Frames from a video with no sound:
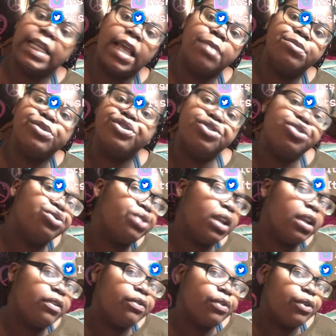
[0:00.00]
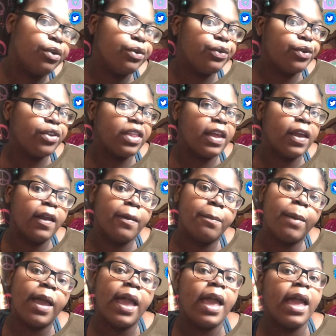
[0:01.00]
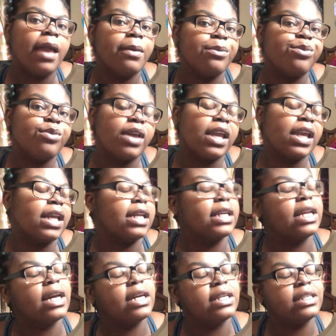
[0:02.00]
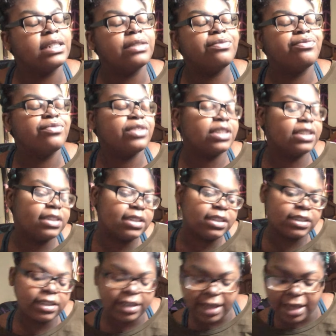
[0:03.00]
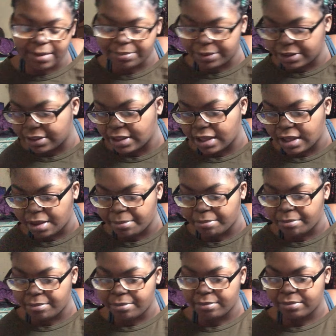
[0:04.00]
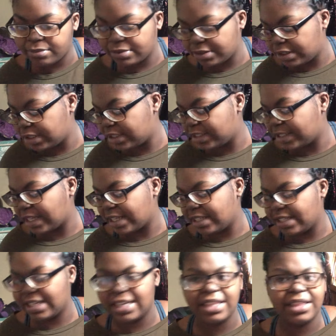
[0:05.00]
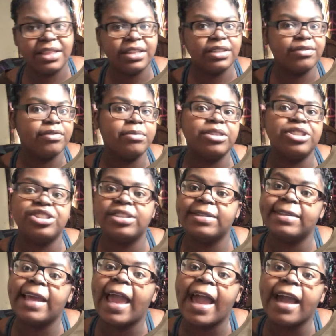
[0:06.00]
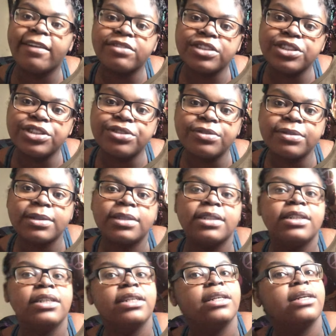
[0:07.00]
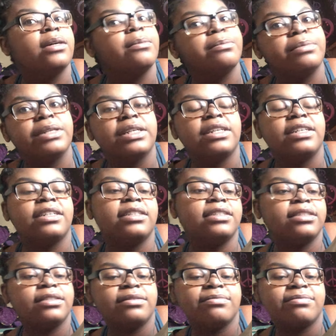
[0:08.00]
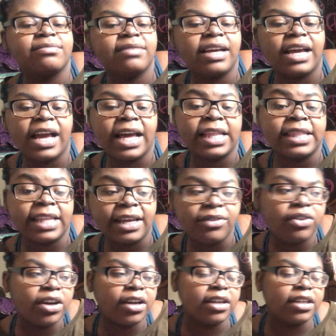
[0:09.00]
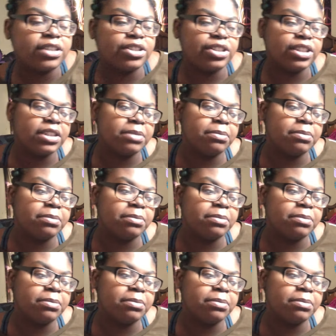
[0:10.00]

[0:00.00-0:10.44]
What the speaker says: and I'm so grateful for them. And I am really happy that she decided to get those for me. She didn't have to do it, but I love her and she's